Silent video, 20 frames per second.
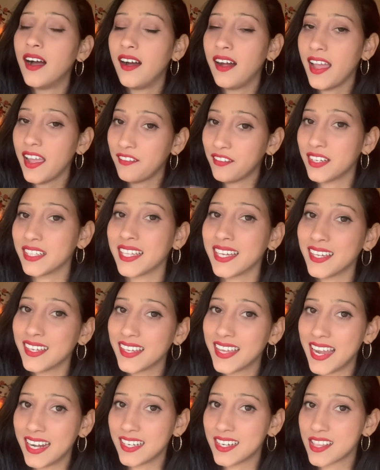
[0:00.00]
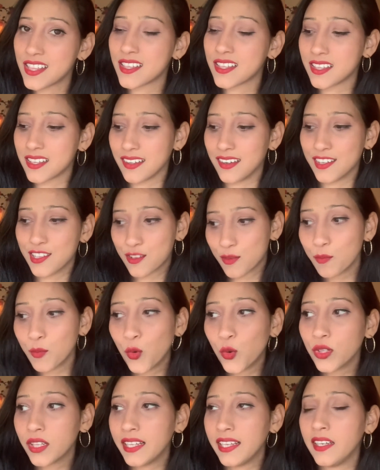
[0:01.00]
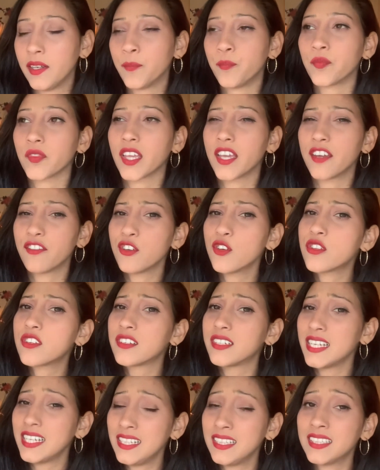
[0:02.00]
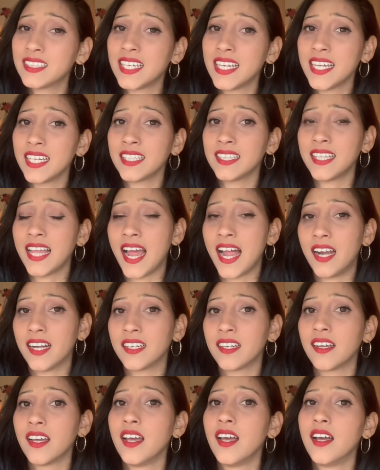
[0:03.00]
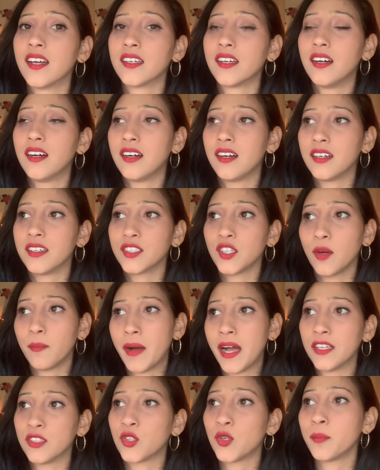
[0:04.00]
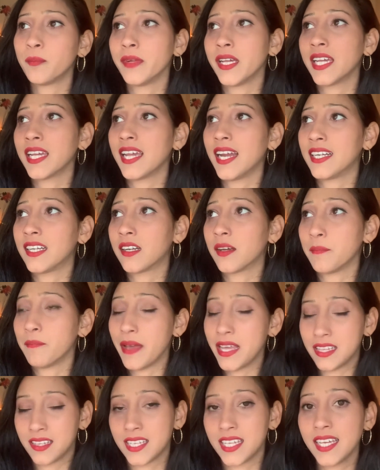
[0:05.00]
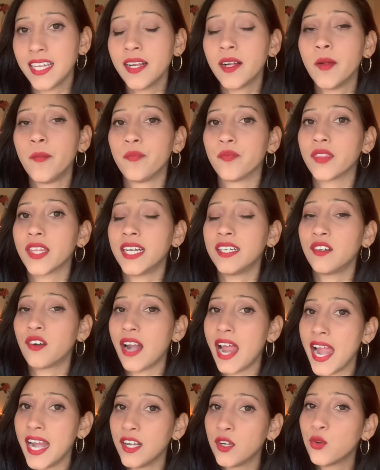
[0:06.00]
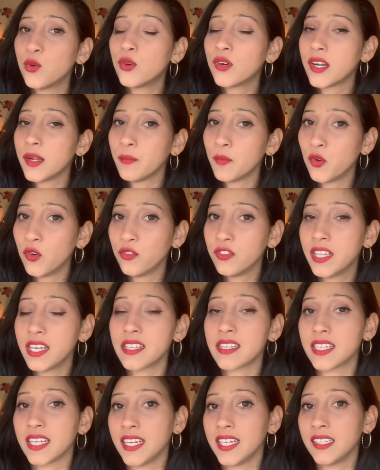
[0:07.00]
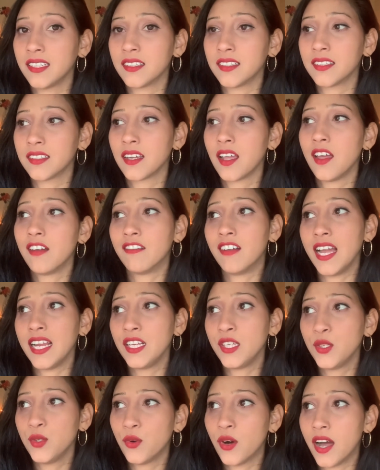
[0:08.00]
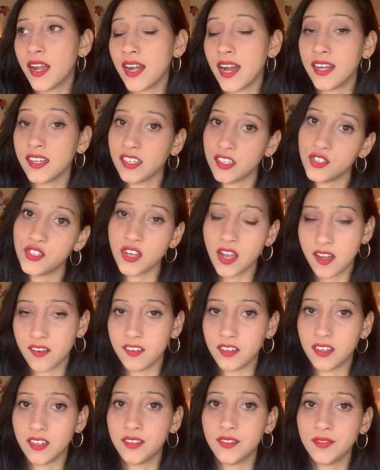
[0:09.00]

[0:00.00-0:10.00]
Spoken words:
everything gets smoothly. If you still think that your bathroom may get messy, then try to remove this in while you are under shower.